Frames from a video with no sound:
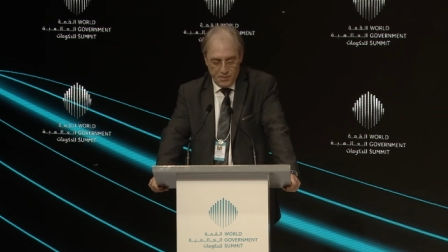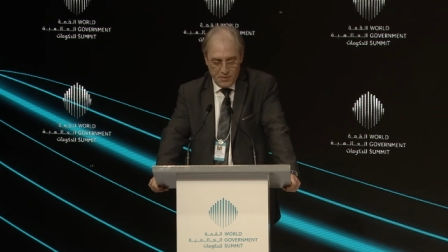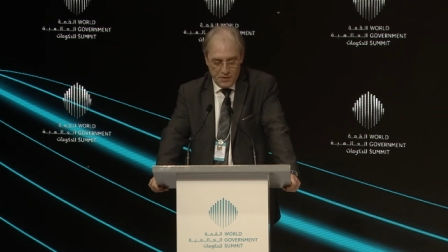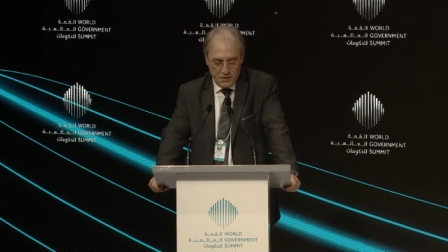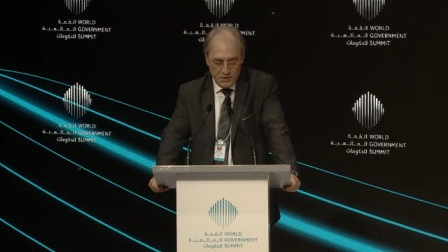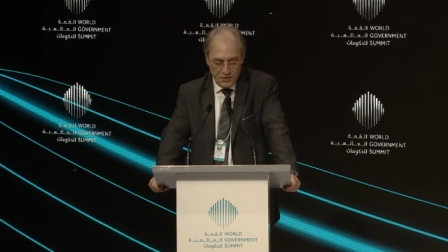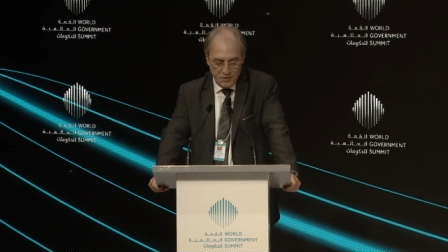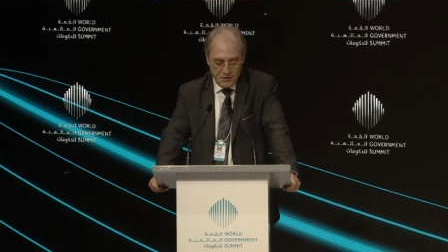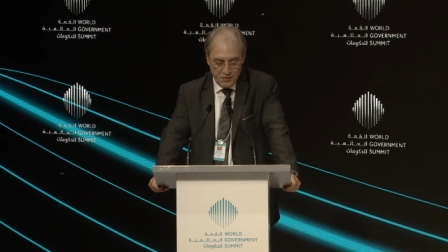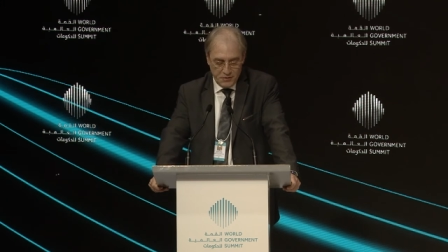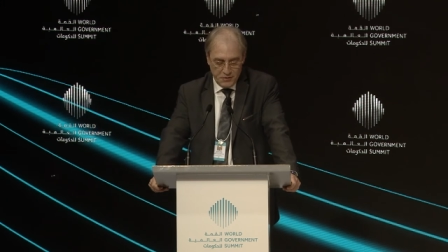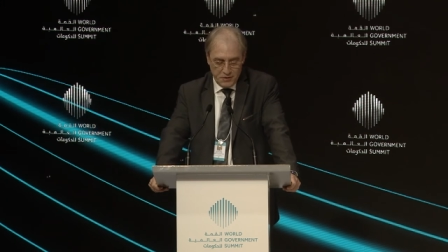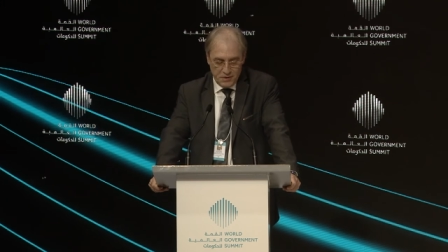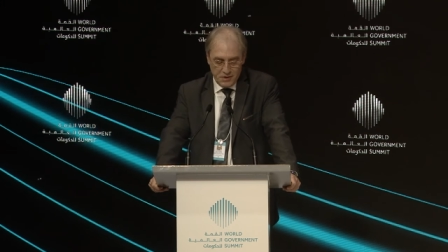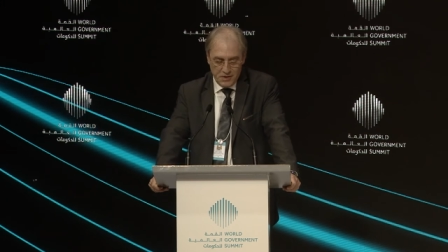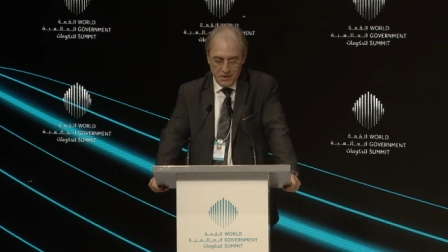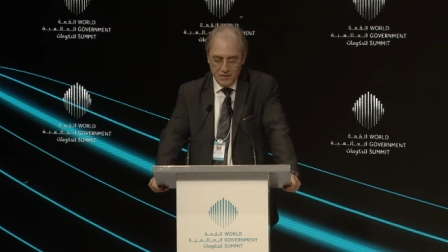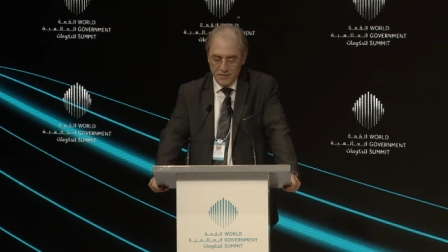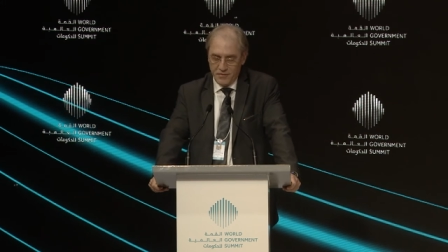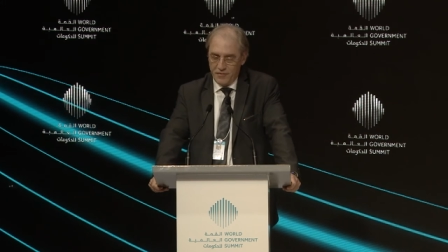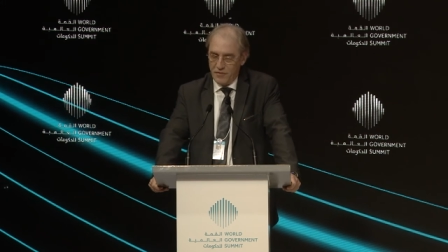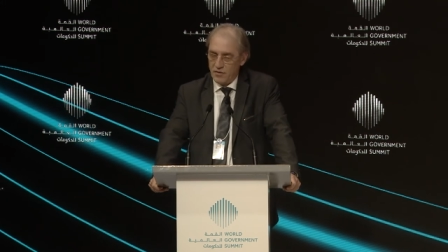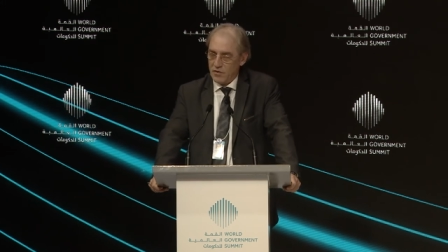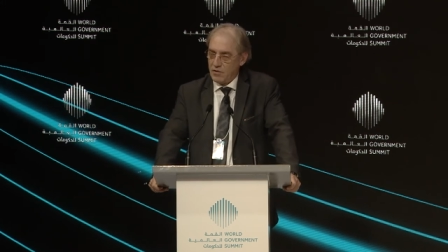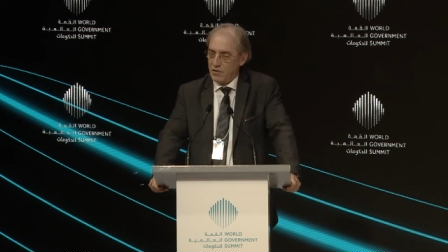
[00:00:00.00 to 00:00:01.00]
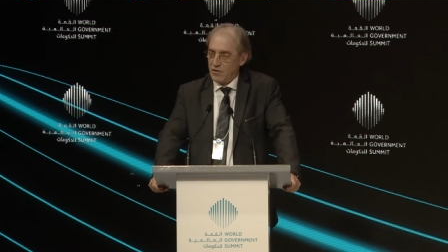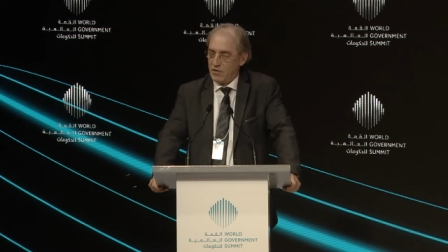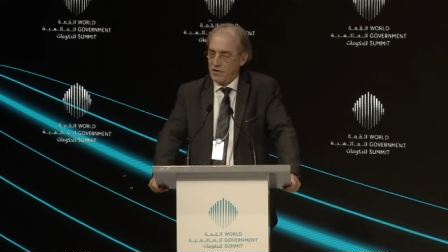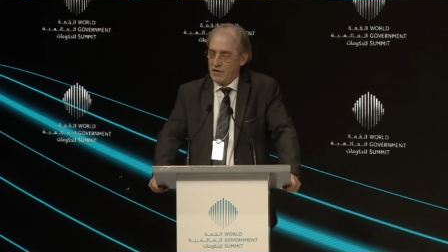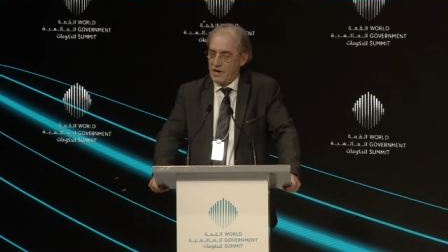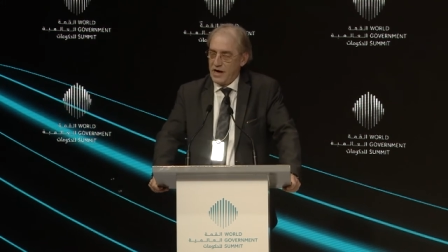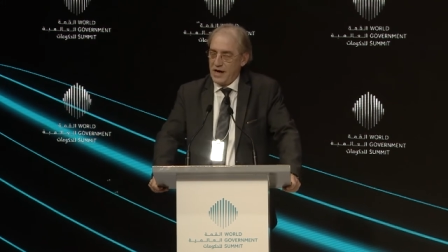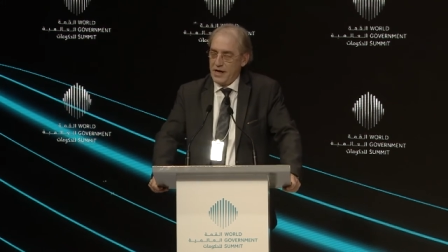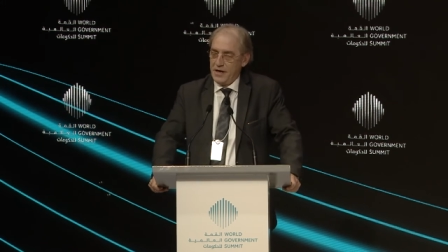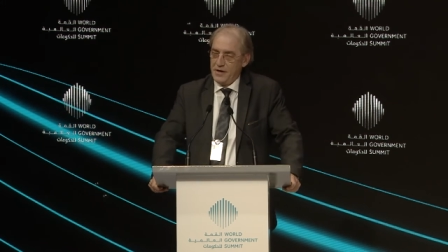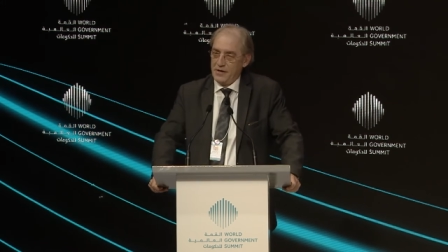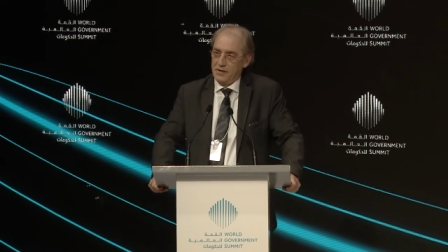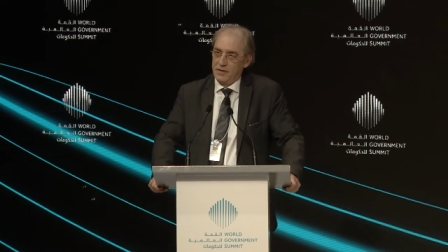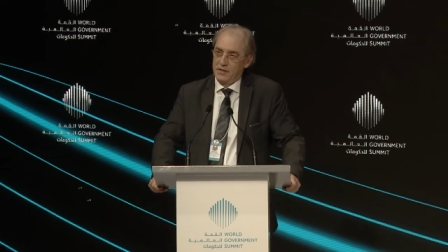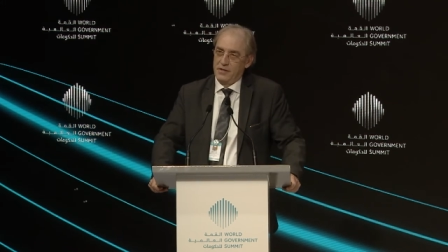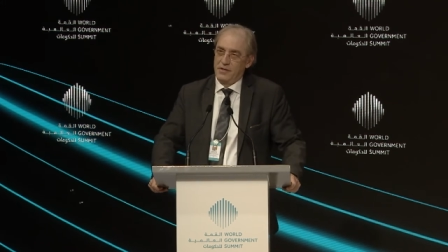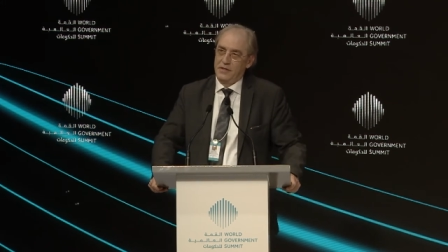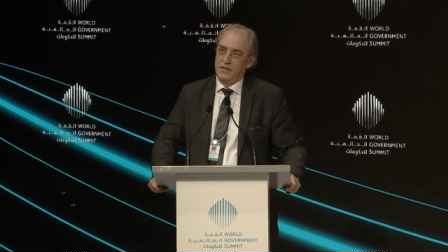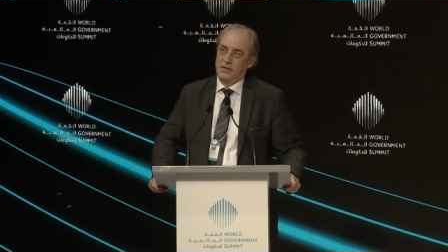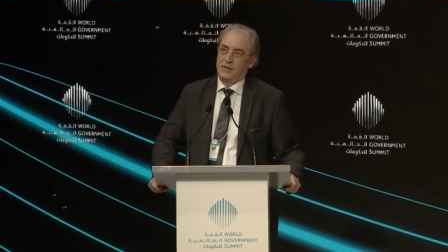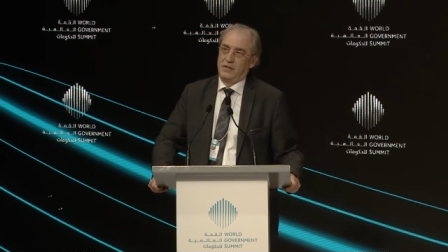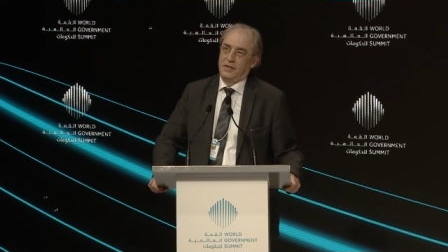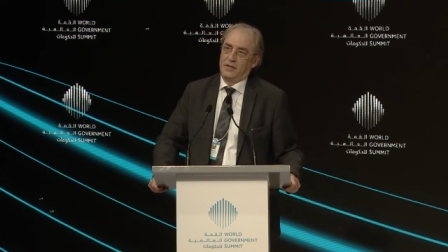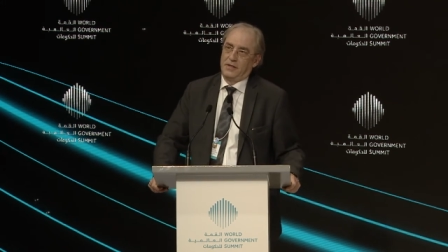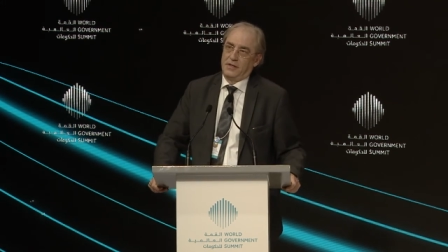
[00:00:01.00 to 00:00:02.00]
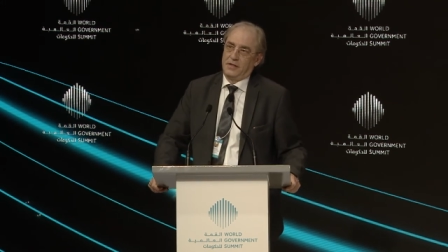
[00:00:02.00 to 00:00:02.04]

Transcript: module for Orion.